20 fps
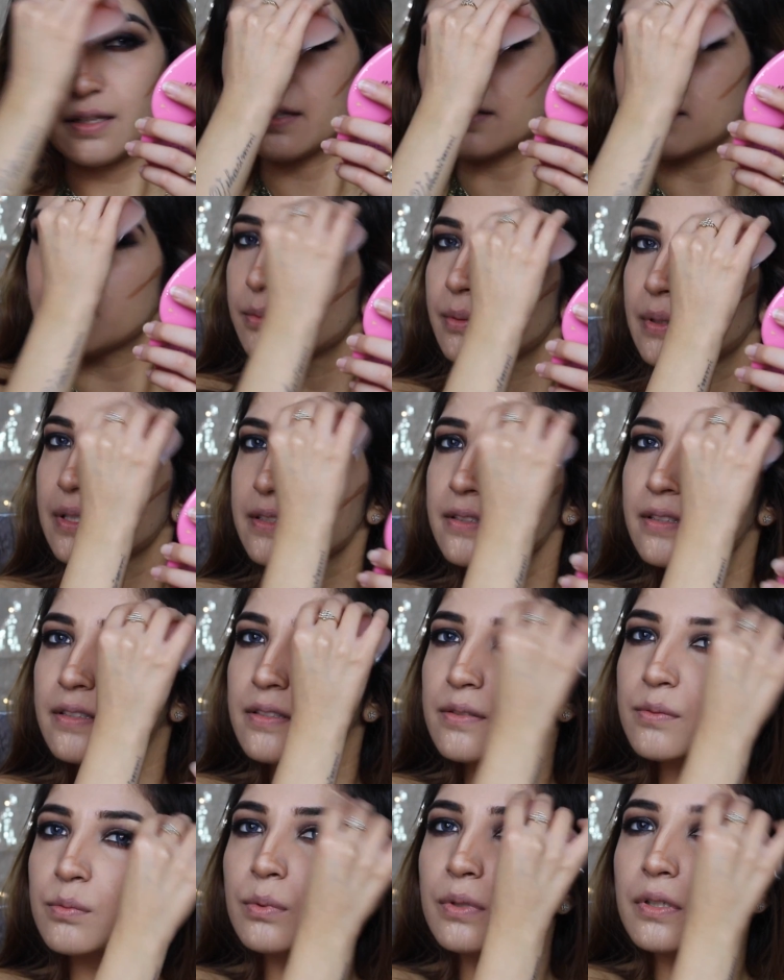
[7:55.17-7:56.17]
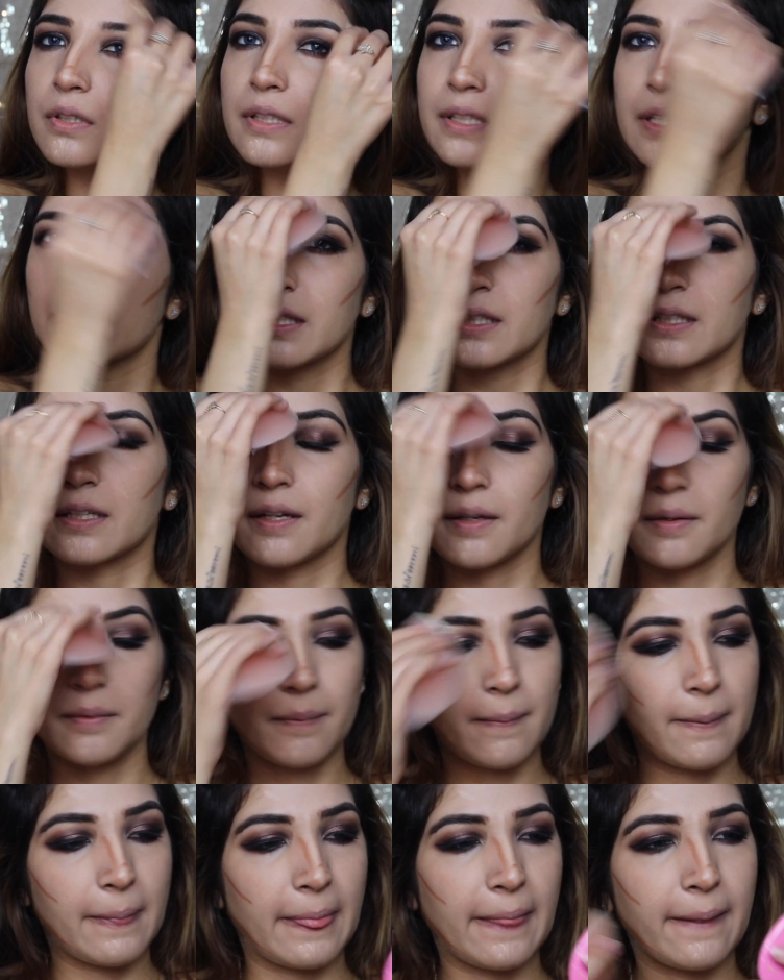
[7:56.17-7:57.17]
Otherwise, it's working, yeah.
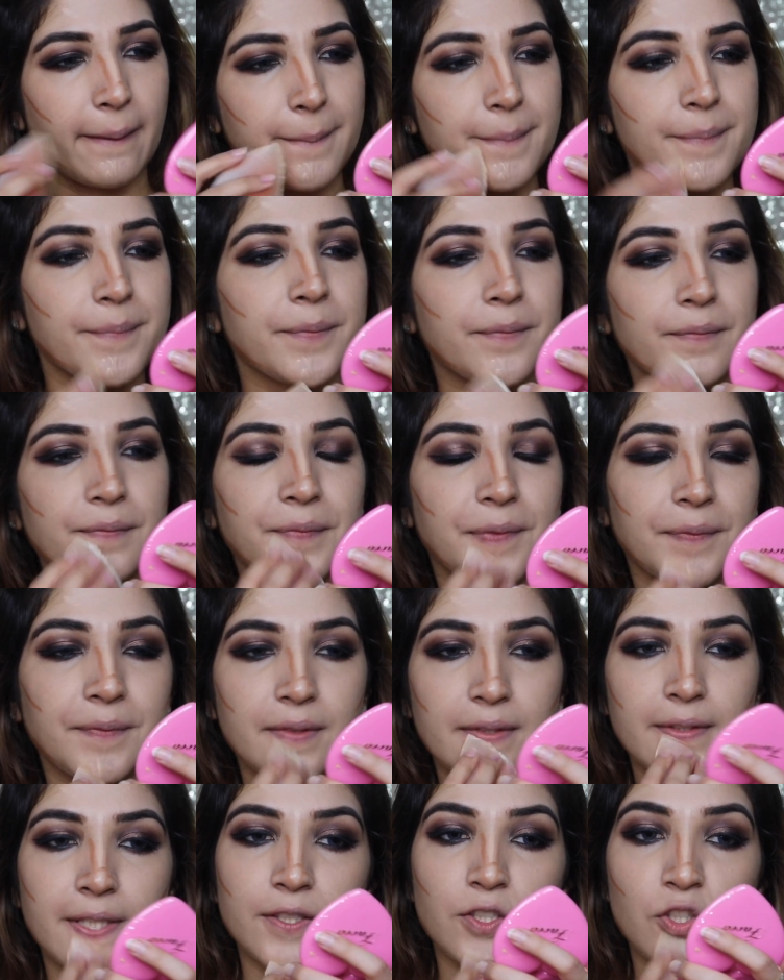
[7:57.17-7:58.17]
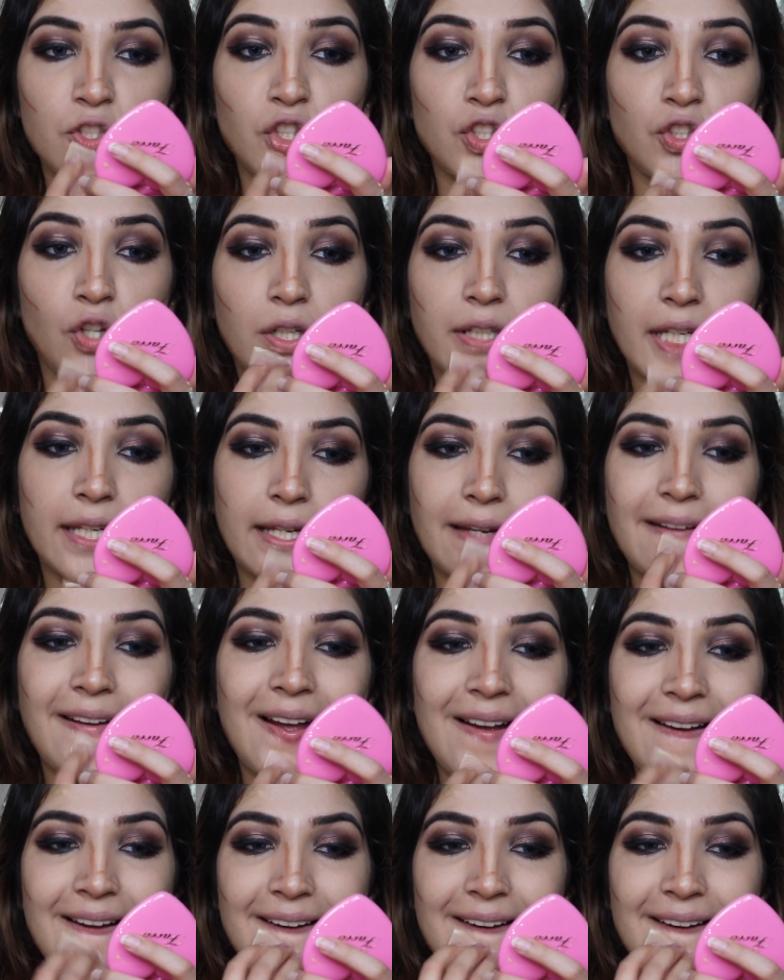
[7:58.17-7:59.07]
Shocking.